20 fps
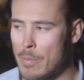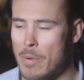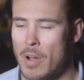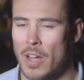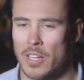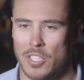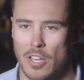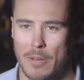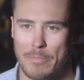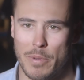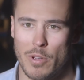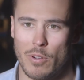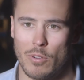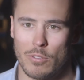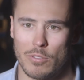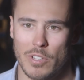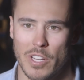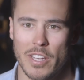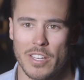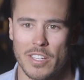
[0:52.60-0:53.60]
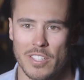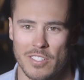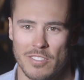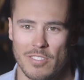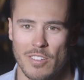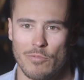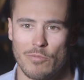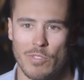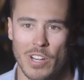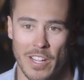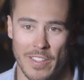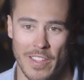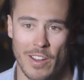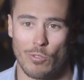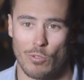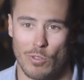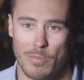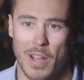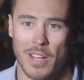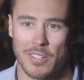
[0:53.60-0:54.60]
of bikes I build is really, they're
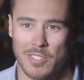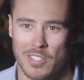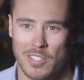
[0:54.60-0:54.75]
all about